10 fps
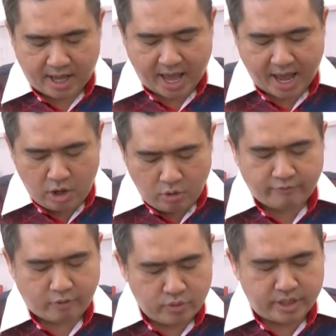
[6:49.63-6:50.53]
and look
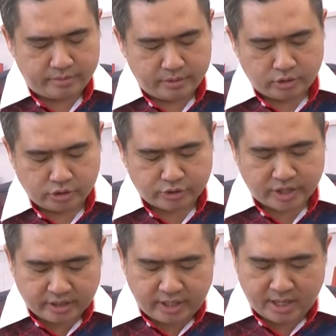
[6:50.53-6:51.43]
forward to
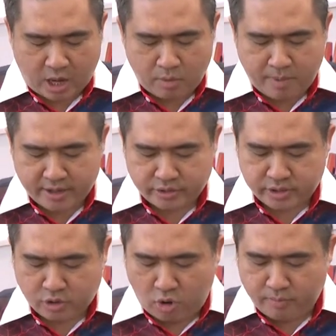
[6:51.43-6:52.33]
strengthening our bilateral
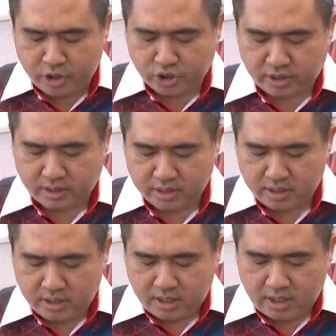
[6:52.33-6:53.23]
cooperation
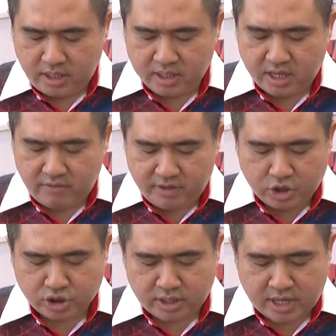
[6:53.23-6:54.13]
in the
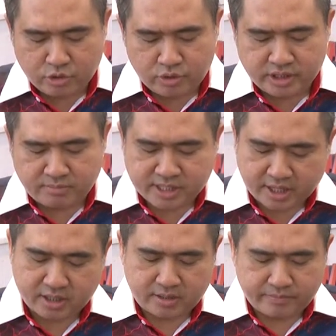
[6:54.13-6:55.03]
aviation and tourism
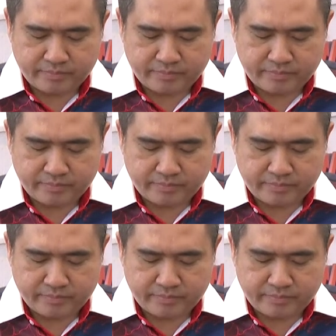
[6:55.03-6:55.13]
sector.